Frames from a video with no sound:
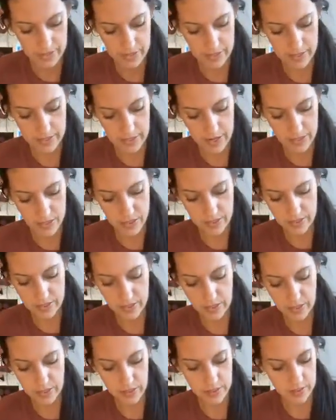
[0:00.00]
And I
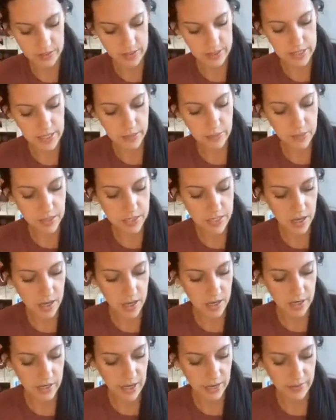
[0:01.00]
just cut it on the table
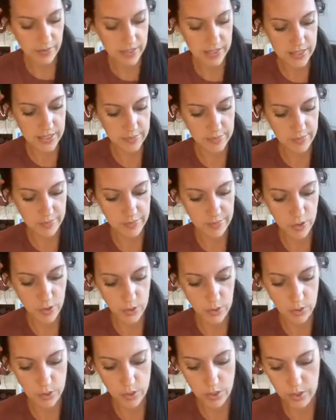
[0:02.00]
saw and gave it some
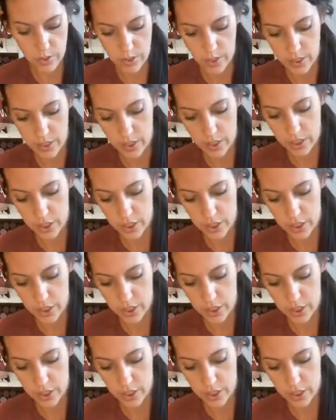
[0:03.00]
faux